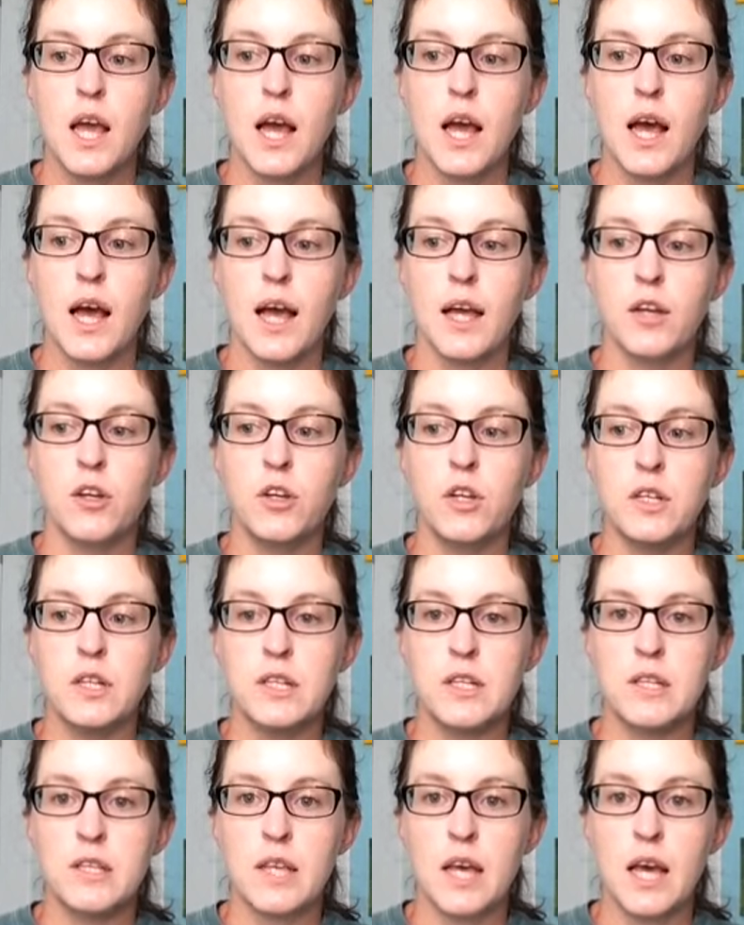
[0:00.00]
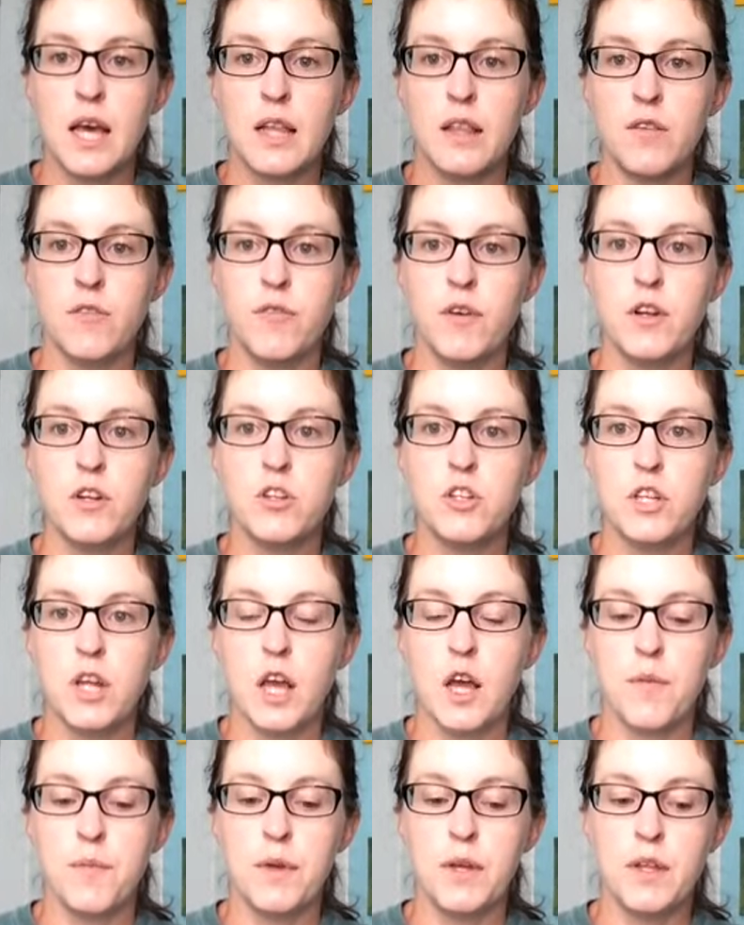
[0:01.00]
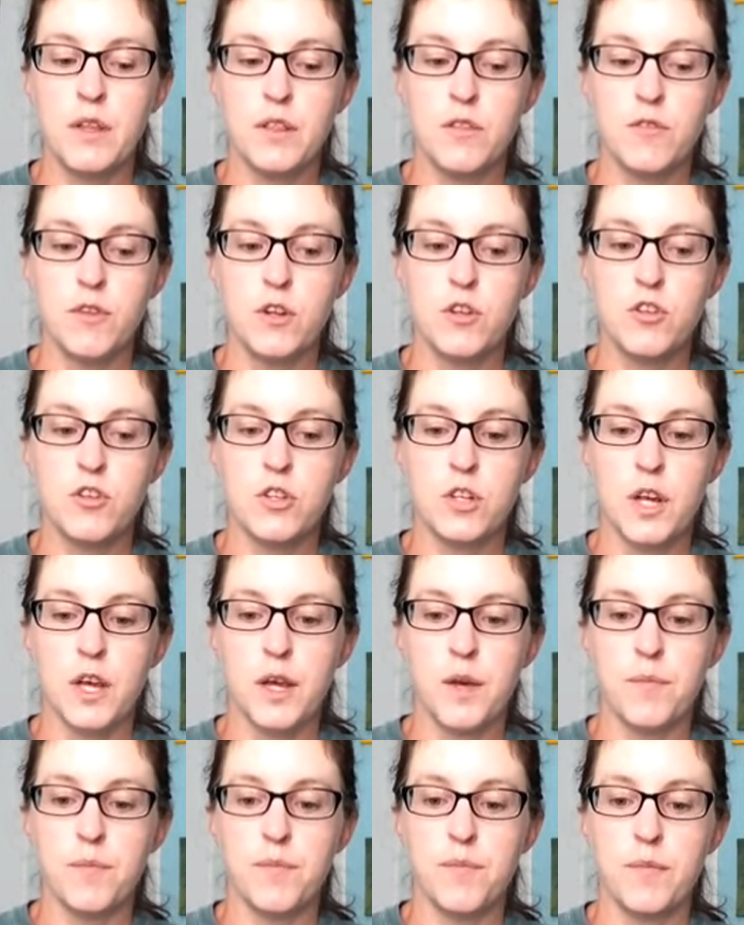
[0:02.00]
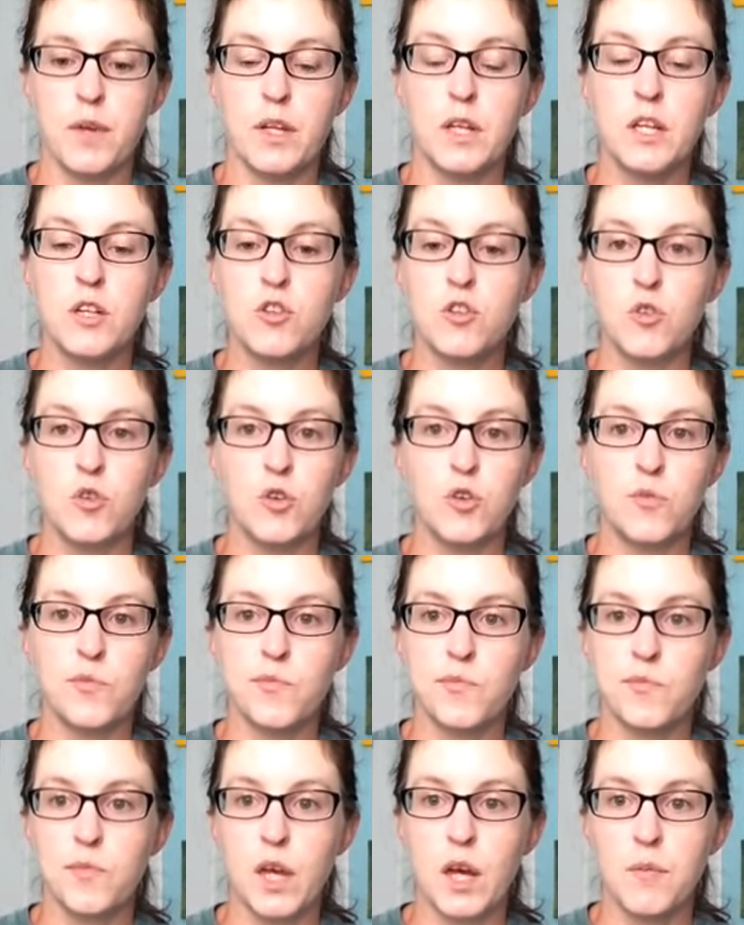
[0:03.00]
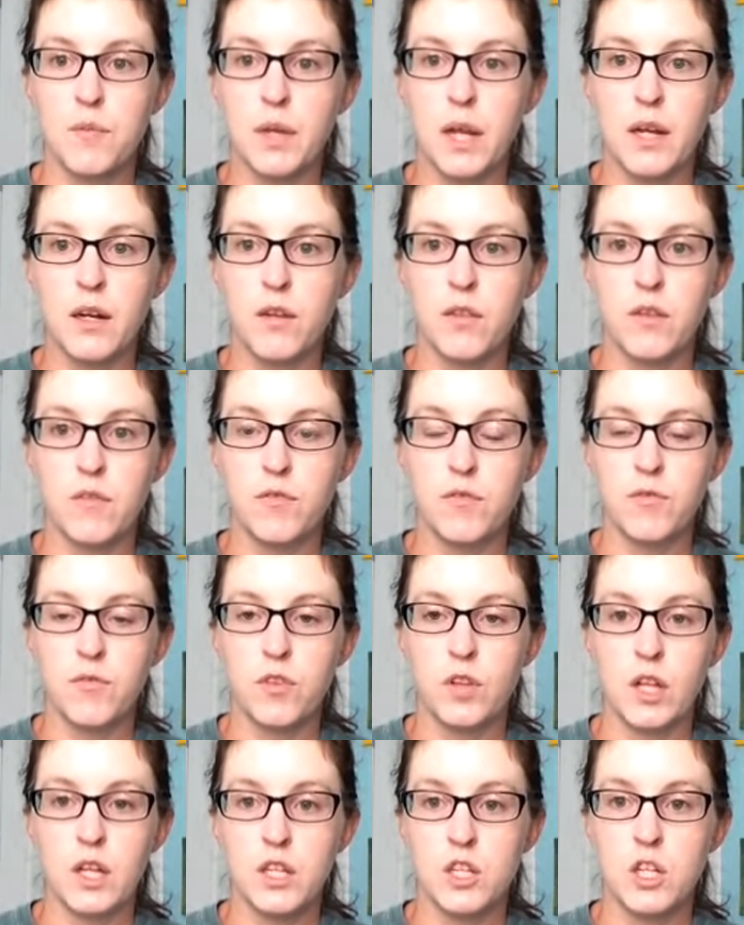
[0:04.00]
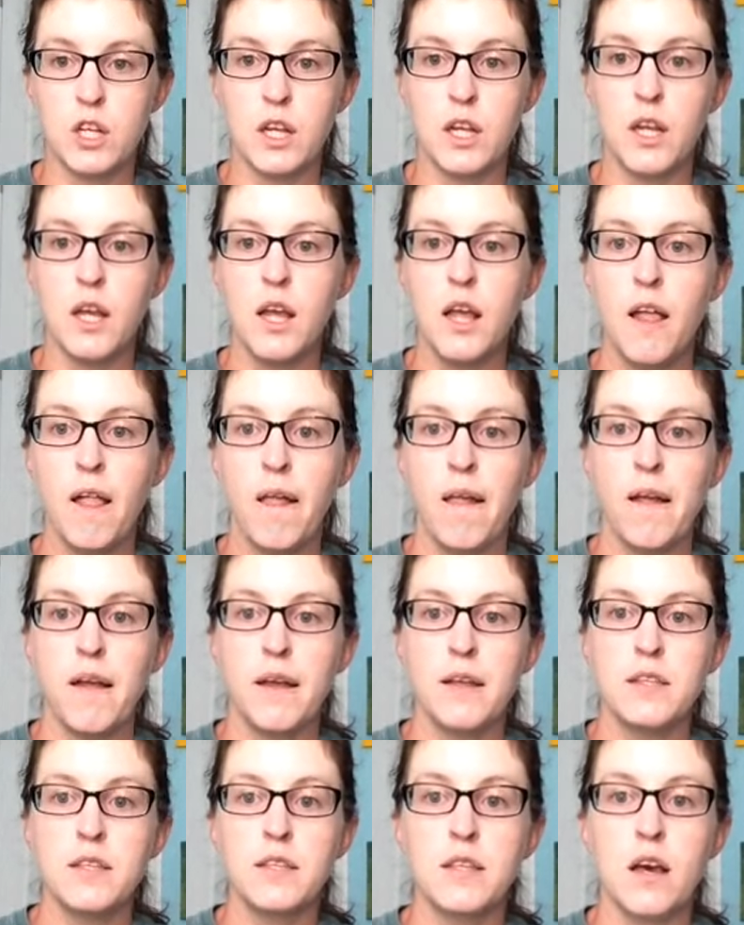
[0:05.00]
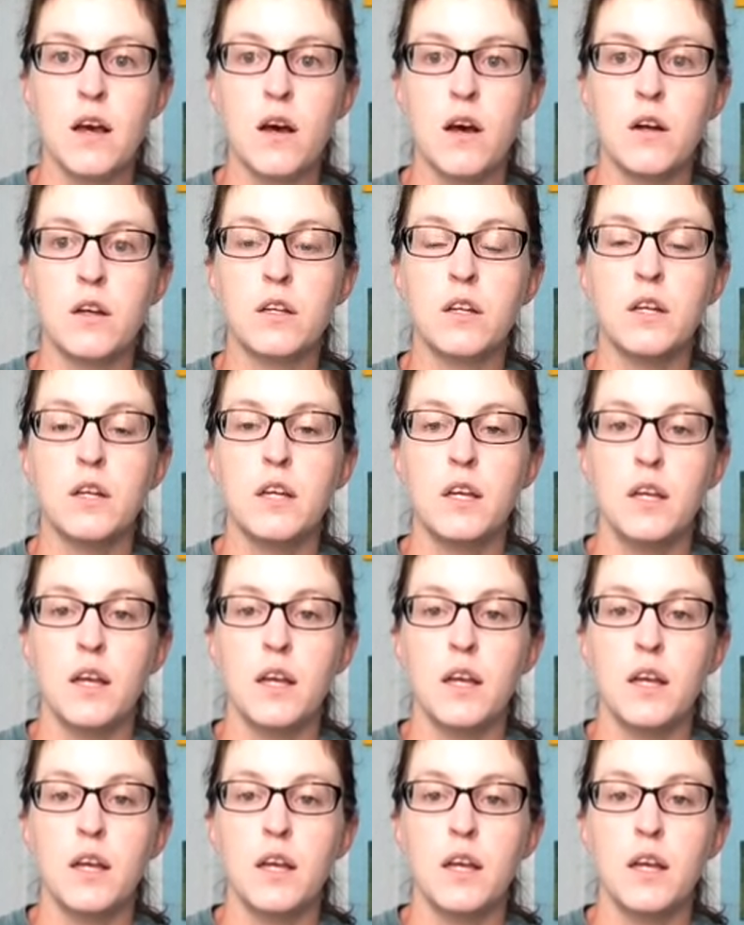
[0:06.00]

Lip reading: I couldn't decide the first initial update on the Felici sock.